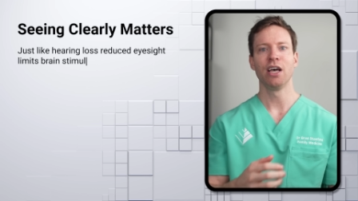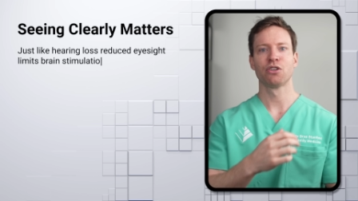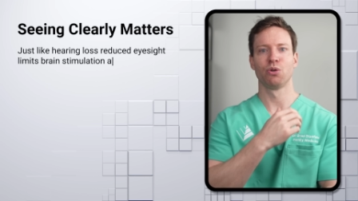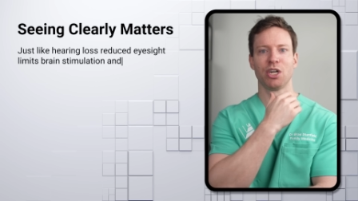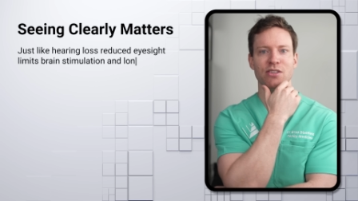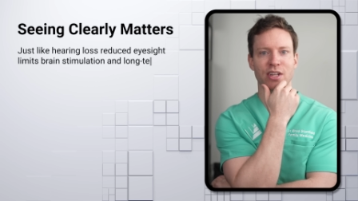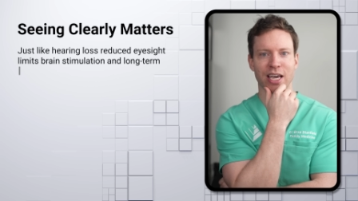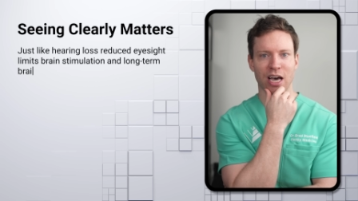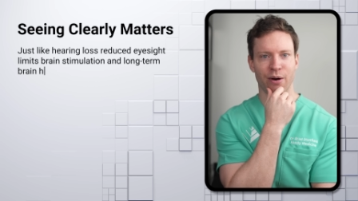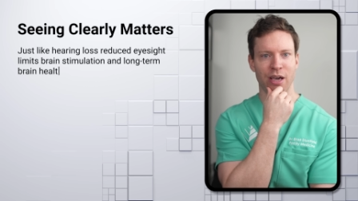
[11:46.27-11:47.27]
So just
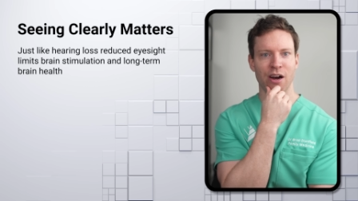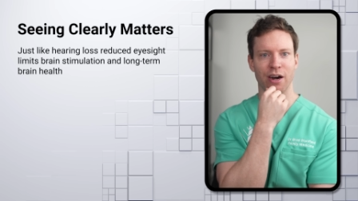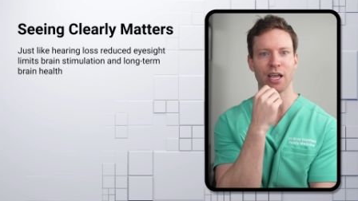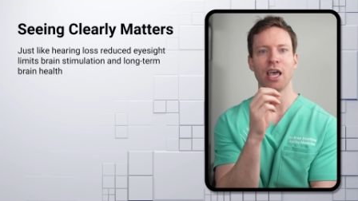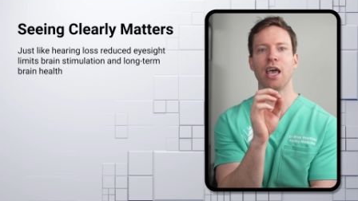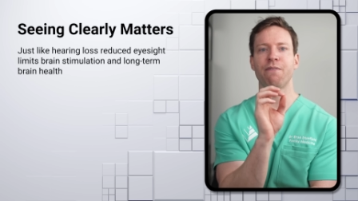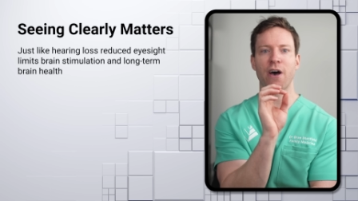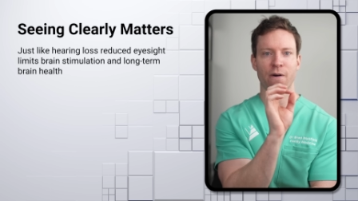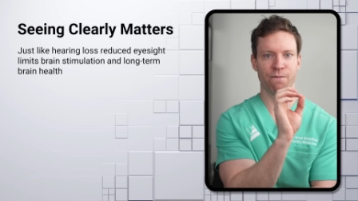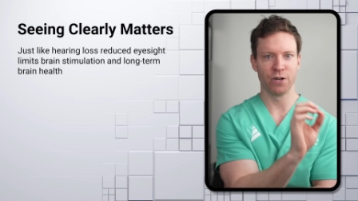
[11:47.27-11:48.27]
like our hearing, if
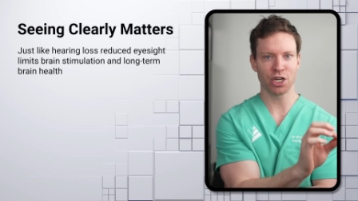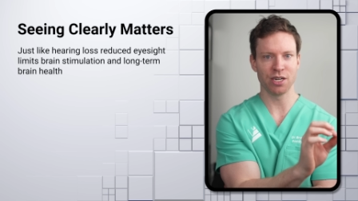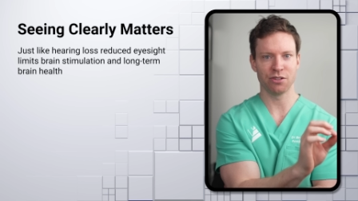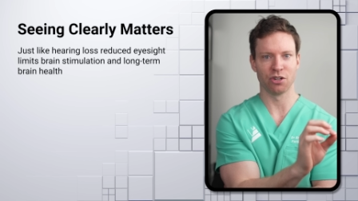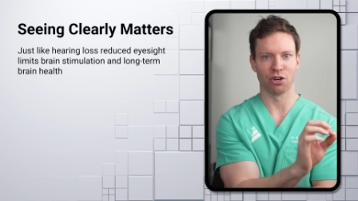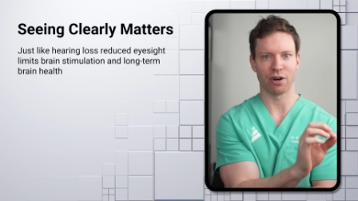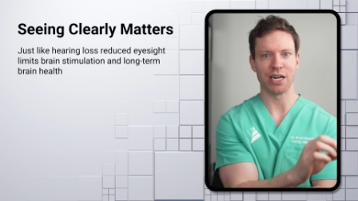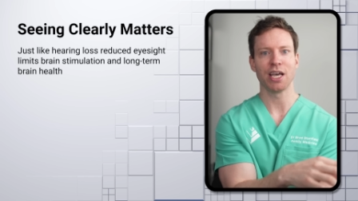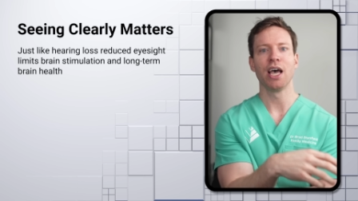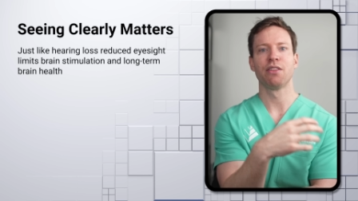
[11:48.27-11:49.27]
our vision isn't great,